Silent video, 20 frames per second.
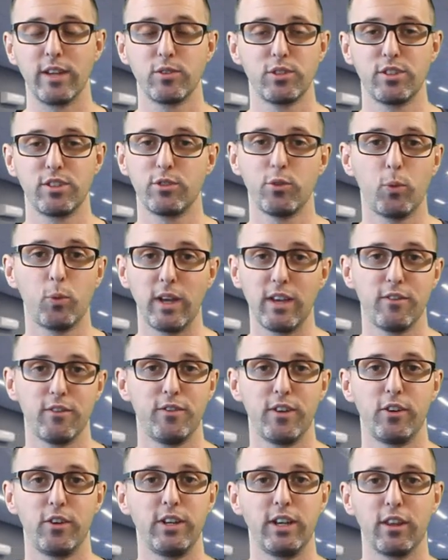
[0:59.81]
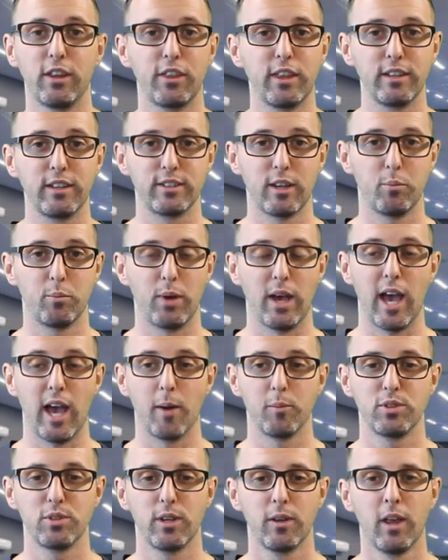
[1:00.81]
So it's just a way of varying things up
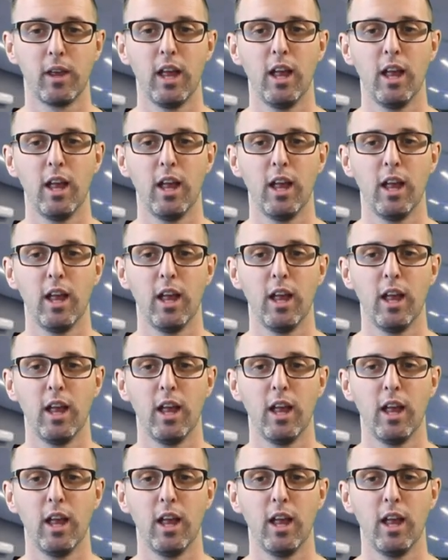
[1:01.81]
perhaps.